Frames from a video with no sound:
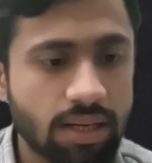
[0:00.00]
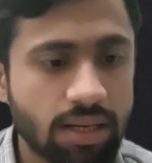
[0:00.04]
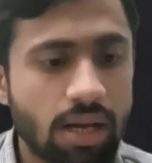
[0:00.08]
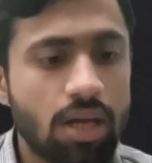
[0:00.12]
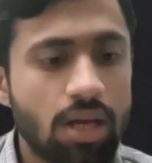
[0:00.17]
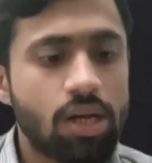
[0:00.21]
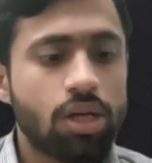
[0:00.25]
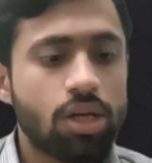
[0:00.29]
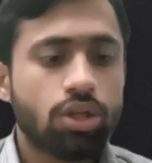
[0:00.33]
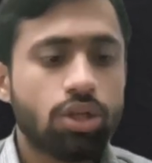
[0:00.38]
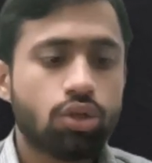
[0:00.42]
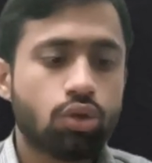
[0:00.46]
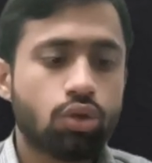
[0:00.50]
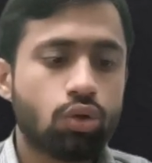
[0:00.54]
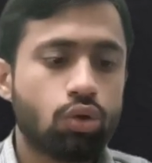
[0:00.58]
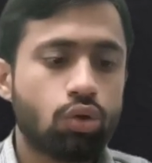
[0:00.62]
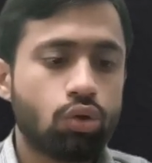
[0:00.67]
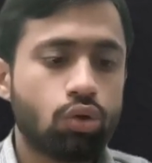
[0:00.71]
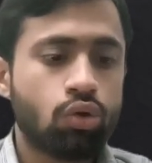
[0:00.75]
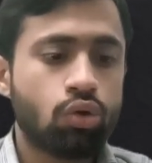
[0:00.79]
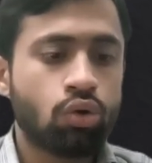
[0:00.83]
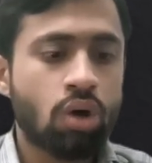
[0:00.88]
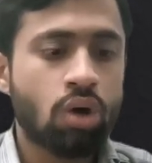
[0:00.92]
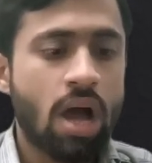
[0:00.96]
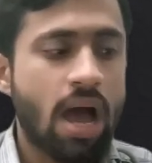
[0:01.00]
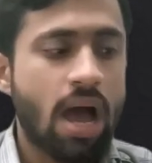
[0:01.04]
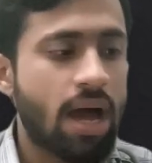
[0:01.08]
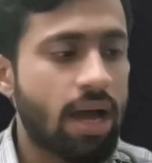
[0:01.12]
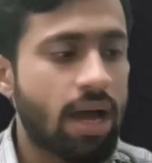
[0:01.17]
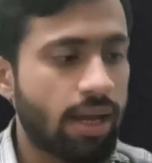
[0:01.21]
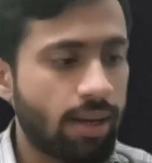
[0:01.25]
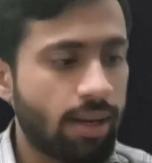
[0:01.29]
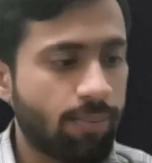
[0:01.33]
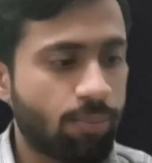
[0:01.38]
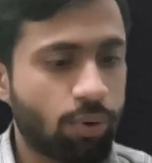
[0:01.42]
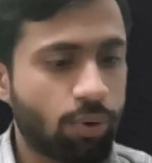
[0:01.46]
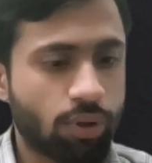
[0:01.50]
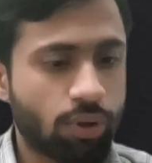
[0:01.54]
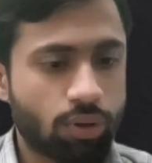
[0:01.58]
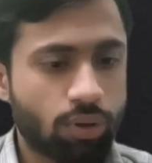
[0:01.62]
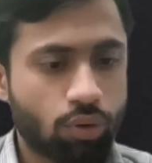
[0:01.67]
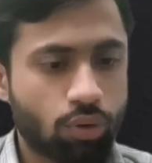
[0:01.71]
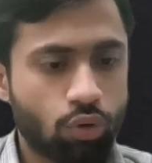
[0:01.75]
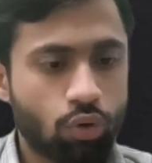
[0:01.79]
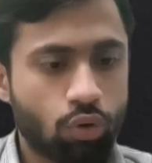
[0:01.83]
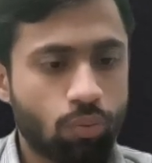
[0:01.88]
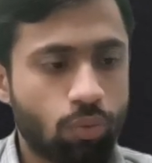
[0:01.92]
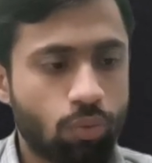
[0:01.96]
So I put
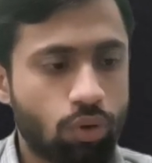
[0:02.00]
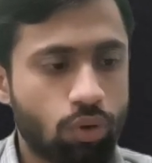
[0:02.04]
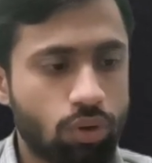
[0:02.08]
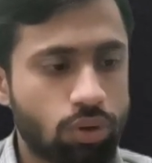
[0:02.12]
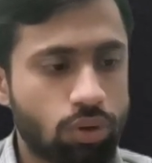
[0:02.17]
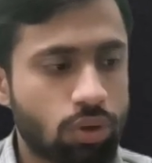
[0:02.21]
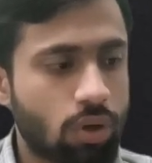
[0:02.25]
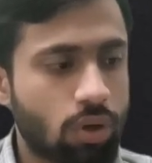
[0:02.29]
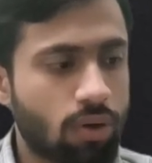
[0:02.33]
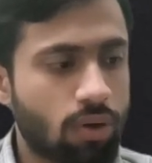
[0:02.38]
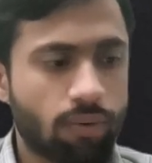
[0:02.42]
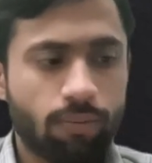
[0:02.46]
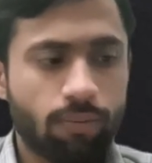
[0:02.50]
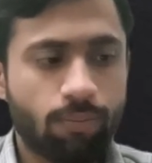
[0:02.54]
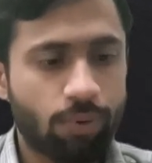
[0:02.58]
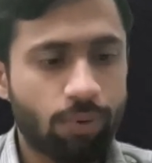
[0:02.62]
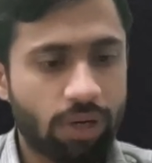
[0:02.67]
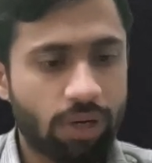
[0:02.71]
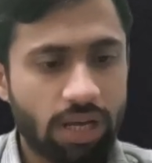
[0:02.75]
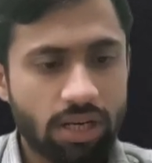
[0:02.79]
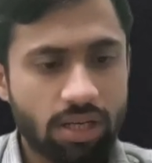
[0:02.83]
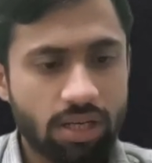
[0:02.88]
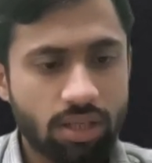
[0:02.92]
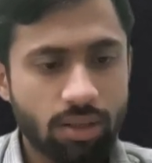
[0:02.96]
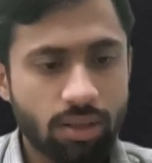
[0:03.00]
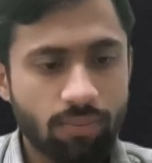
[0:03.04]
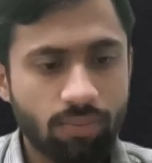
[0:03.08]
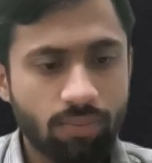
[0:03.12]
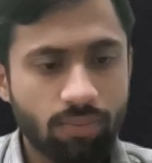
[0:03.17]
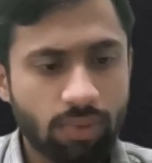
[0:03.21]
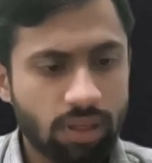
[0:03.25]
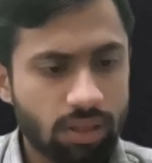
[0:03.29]
2 moles of potassium.